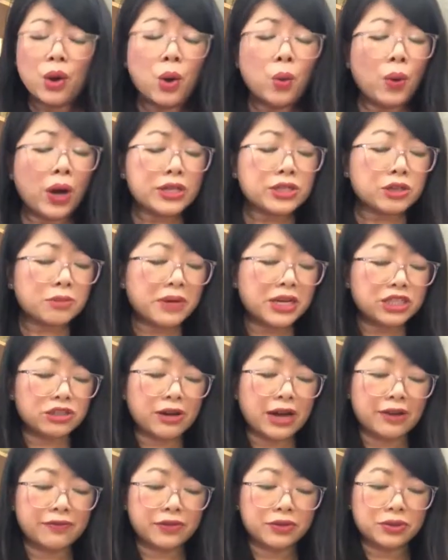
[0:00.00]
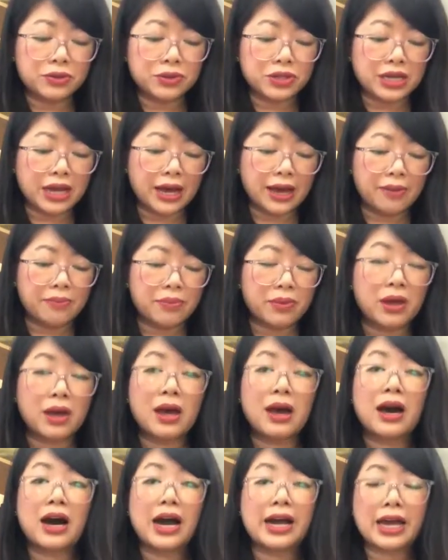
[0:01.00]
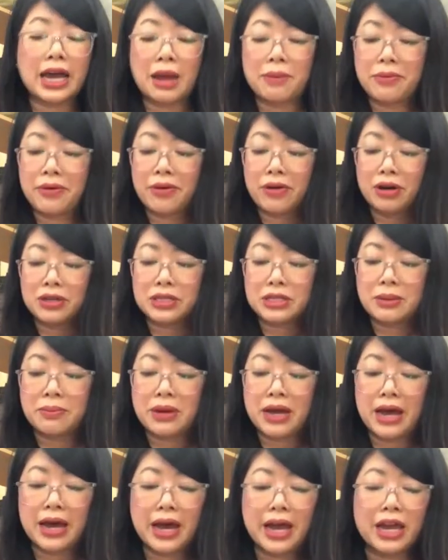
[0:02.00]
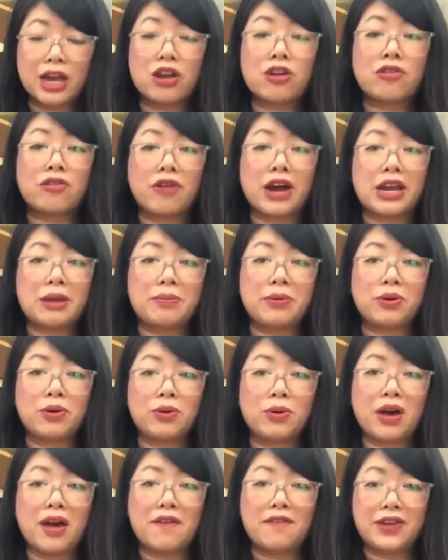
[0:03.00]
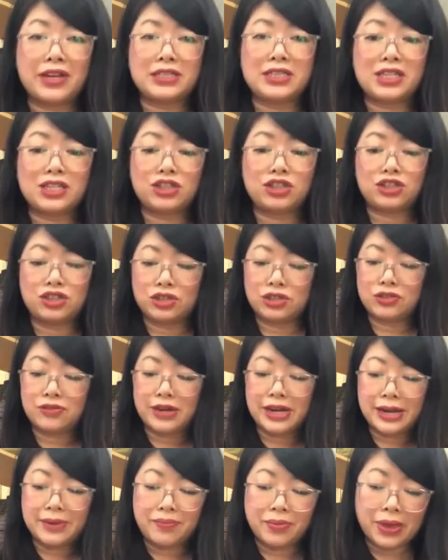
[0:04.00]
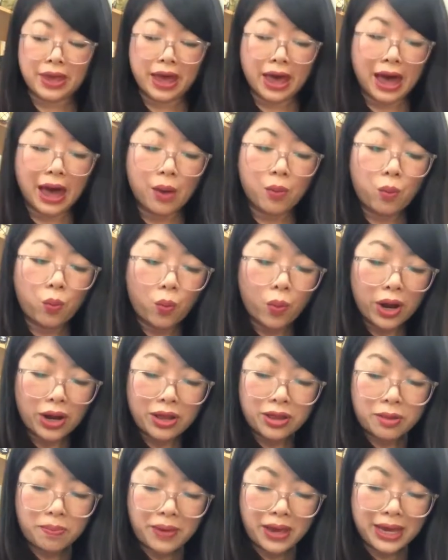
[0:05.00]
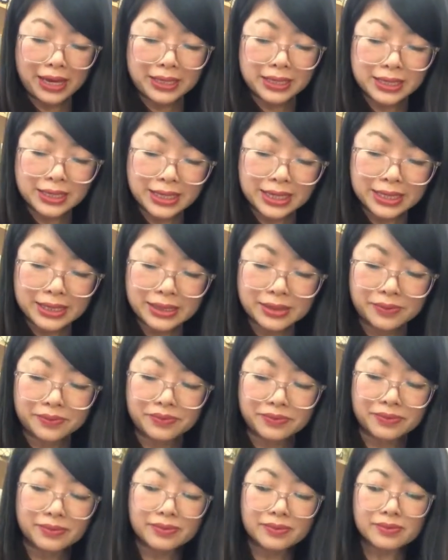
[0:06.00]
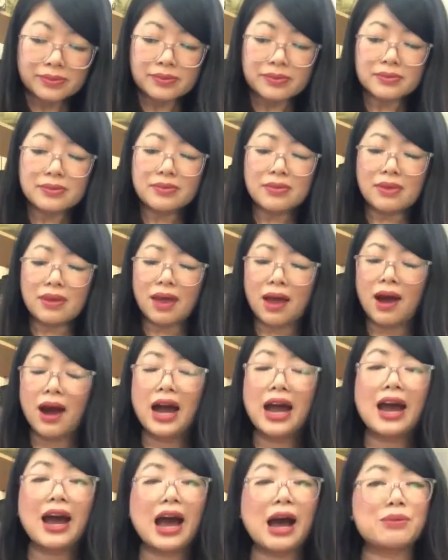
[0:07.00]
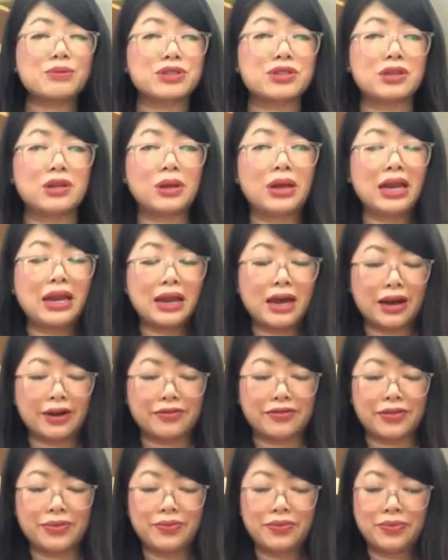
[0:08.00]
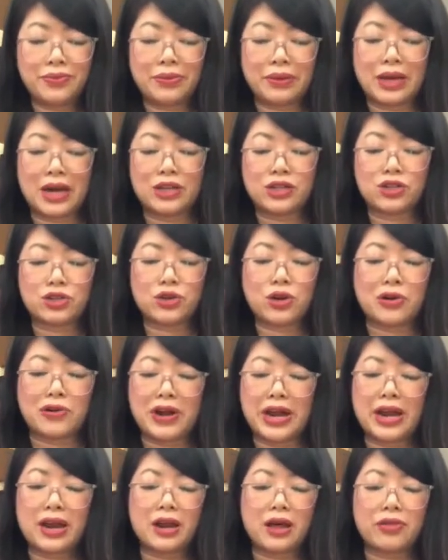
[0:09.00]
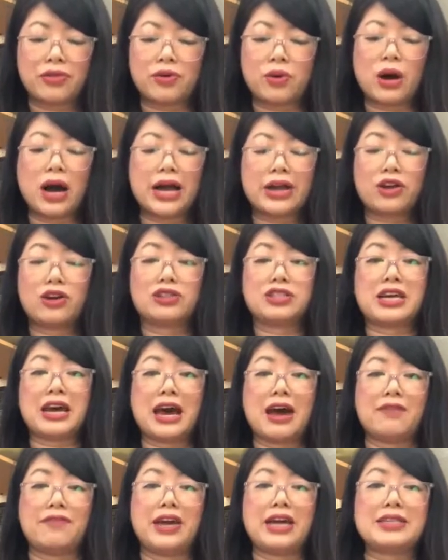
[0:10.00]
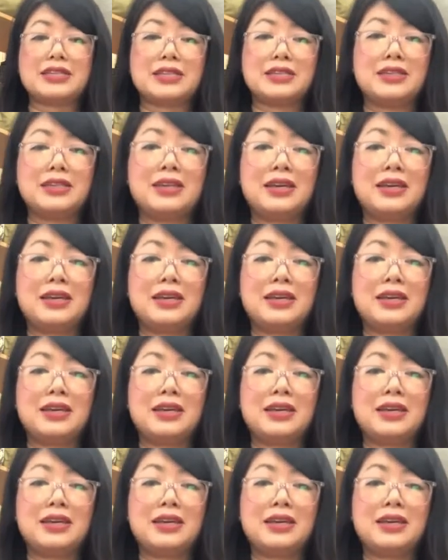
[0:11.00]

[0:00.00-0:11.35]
Whilst on my travels, um, I came across some incredible vintage jewellery, and one of the pieces I absolutely loved. I saw it and I thought I got to have it.